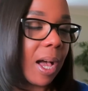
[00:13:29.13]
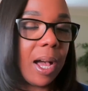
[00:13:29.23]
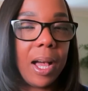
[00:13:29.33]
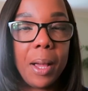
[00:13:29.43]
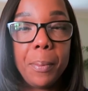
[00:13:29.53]

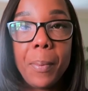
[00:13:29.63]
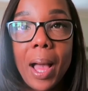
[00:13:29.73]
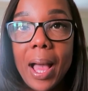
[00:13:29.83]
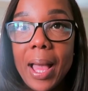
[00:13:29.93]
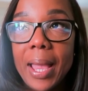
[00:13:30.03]

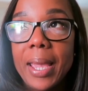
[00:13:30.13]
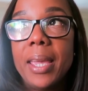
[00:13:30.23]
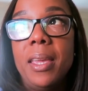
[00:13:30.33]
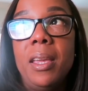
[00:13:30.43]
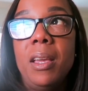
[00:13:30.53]

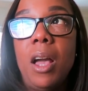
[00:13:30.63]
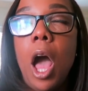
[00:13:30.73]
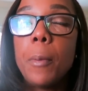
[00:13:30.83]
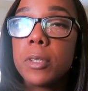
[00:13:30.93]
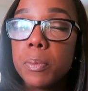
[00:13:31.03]
my
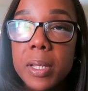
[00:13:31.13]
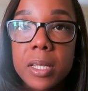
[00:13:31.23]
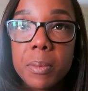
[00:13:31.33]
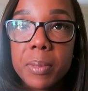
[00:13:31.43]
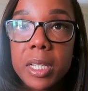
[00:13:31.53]

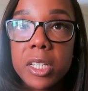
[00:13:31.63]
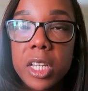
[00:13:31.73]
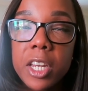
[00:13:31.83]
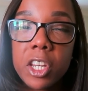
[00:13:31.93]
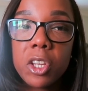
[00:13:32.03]
optimism
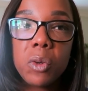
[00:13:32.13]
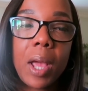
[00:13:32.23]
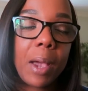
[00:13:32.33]
continued.